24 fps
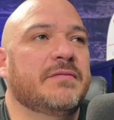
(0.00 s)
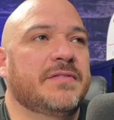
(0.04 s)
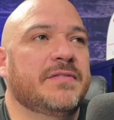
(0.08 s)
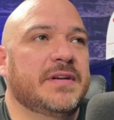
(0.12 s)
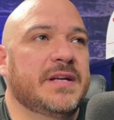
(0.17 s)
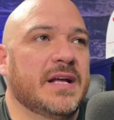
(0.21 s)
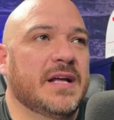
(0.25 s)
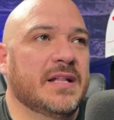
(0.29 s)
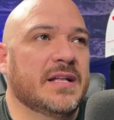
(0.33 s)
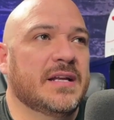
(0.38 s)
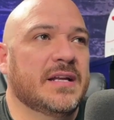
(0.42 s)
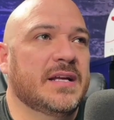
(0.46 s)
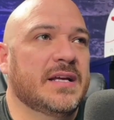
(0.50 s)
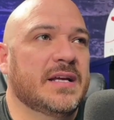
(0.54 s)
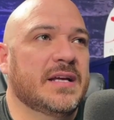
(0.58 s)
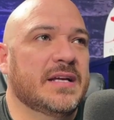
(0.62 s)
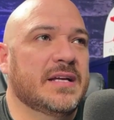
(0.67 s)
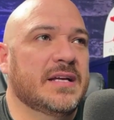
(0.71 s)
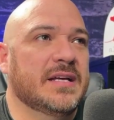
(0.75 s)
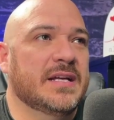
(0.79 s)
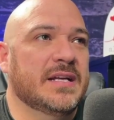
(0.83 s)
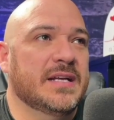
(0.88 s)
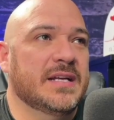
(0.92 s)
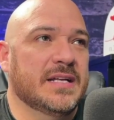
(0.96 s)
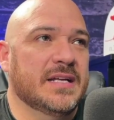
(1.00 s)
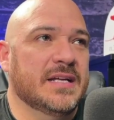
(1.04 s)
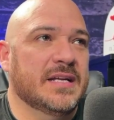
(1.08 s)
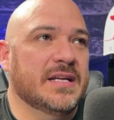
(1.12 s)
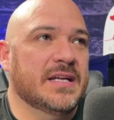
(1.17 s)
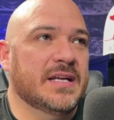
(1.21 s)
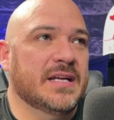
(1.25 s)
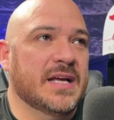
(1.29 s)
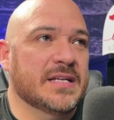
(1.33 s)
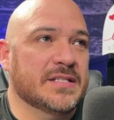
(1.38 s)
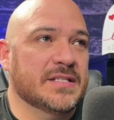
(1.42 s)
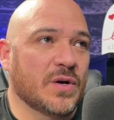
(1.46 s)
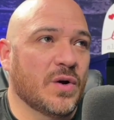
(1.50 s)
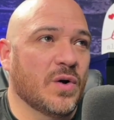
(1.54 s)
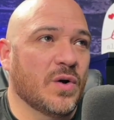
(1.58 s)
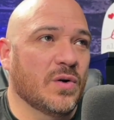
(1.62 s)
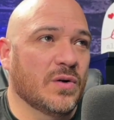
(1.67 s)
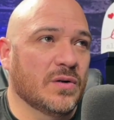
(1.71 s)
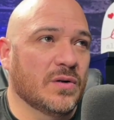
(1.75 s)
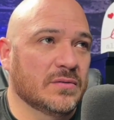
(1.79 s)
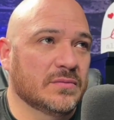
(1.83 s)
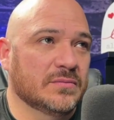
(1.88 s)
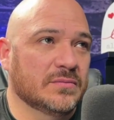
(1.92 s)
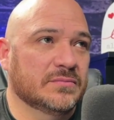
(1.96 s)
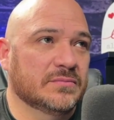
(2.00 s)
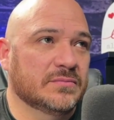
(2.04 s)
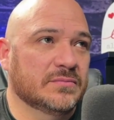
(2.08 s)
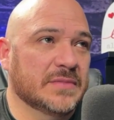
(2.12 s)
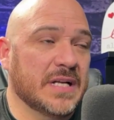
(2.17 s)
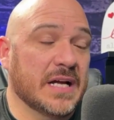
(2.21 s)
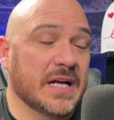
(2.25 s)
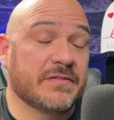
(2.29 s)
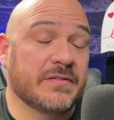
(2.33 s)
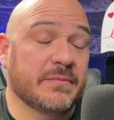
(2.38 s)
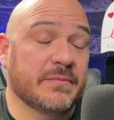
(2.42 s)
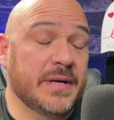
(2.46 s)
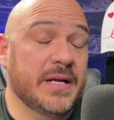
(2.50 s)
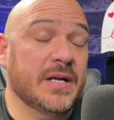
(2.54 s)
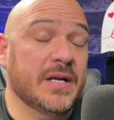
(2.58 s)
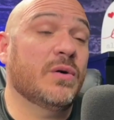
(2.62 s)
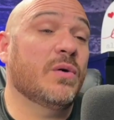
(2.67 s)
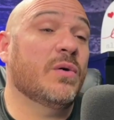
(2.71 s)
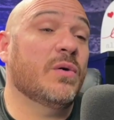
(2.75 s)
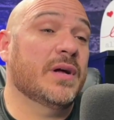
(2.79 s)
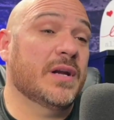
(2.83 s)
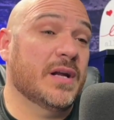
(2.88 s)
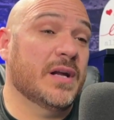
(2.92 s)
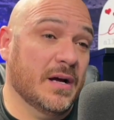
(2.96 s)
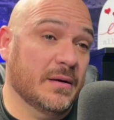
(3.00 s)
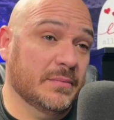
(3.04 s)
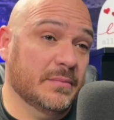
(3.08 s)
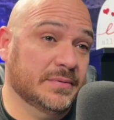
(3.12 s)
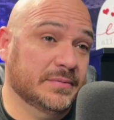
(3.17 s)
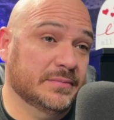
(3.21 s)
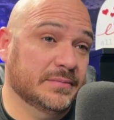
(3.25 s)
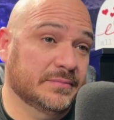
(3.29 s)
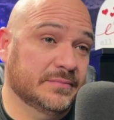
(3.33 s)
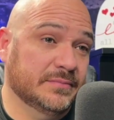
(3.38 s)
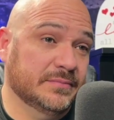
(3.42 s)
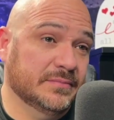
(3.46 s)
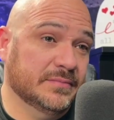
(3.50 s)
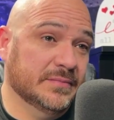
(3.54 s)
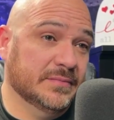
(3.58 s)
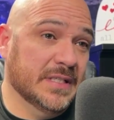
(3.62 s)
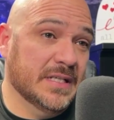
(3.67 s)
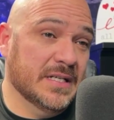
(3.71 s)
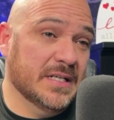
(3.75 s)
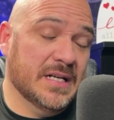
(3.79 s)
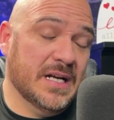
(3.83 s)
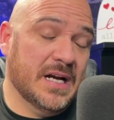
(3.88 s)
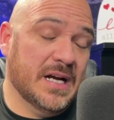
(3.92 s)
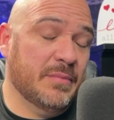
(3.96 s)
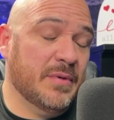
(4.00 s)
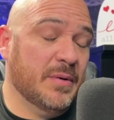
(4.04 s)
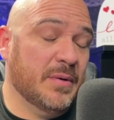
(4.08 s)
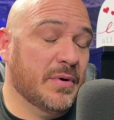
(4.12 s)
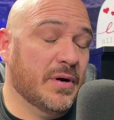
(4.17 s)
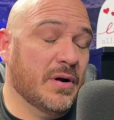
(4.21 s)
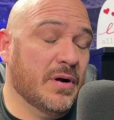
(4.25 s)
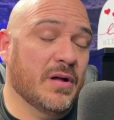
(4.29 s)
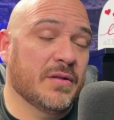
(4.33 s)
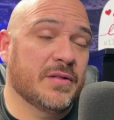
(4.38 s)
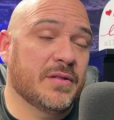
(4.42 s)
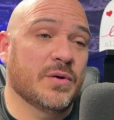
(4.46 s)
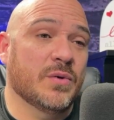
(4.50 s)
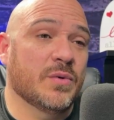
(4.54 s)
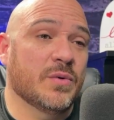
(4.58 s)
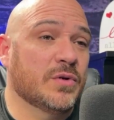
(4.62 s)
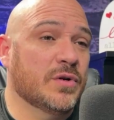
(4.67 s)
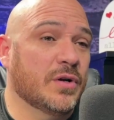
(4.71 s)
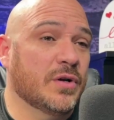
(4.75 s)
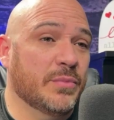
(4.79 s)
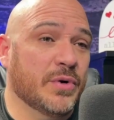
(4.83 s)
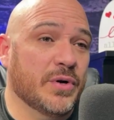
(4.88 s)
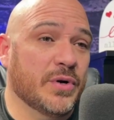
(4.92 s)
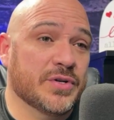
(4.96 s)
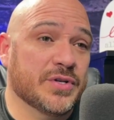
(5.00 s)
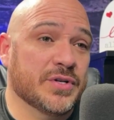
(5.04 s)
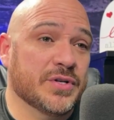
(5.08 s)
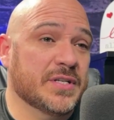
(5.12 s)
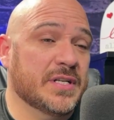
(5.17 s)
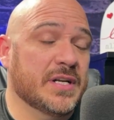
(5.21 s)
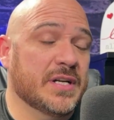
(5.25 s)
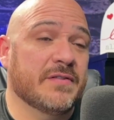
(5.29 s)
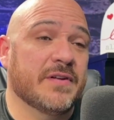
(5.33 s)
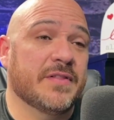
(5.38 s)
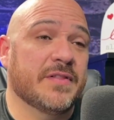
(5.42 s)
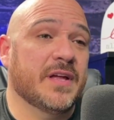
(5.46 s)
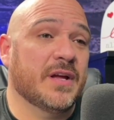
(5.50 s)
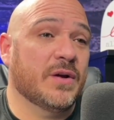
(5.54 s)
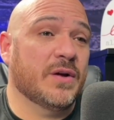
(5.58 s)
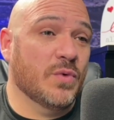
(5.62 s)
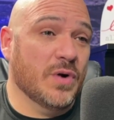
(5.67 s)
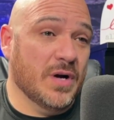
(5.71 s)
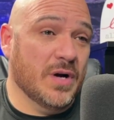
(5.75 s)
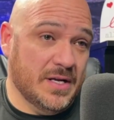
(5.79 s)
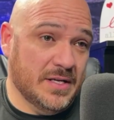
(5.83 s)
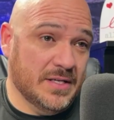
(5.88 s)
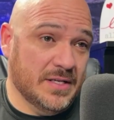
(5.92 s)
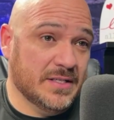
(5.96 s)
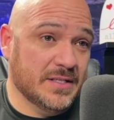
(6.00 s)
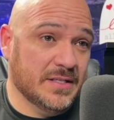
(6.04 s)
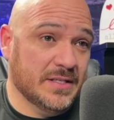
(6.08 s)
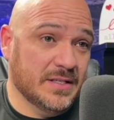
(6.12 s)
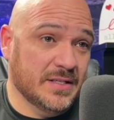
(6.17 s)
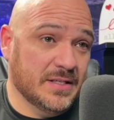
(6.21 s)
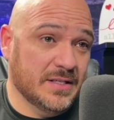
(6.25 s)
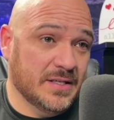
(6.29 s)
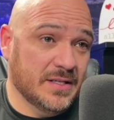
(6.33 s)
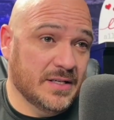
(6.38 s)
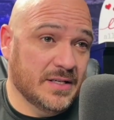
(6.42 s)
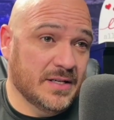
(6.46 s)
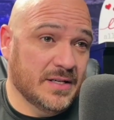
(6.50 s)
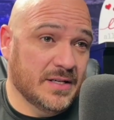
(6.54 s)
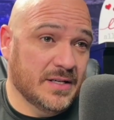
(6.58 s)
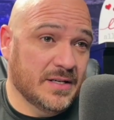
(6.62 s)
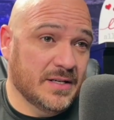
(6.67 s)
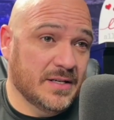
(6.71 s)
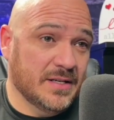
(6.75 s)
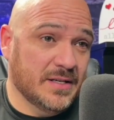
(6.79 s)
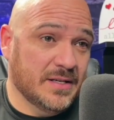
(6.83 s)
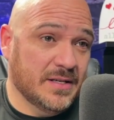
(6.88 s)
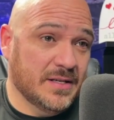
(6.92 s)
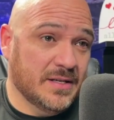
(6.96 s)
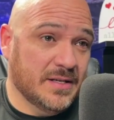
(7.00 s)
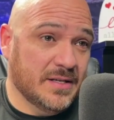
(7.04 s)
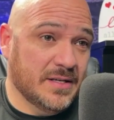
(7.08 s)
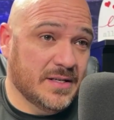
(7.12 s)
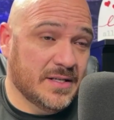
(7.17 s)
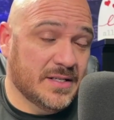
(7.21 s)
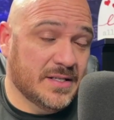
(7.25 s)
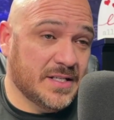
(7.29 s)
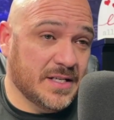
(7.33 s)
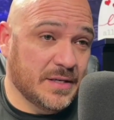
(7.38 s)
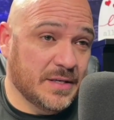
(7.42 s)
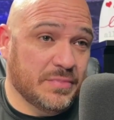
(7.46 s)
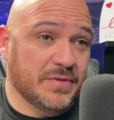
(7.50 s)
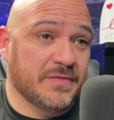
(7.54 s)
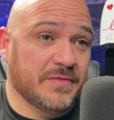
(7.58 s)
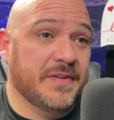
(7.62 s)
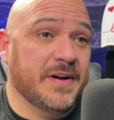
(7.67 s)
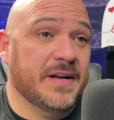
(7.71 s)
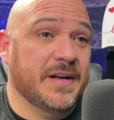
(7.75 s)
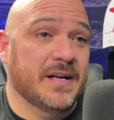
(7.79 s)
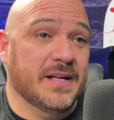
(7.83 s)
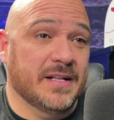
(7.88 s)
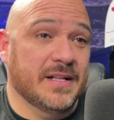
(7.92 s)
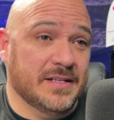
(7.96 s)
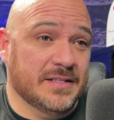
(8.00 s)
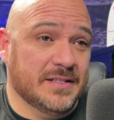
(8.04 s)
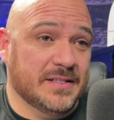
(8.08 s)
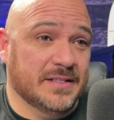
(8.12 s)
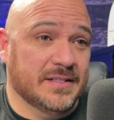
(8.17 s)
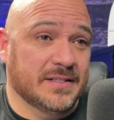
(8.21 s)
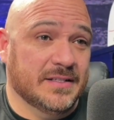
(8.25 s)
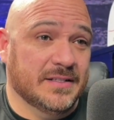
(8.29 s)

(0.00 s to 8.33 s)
fidelity as a whole, like for me growing up, I remember all the old commercials and everything was Semper Fidelis.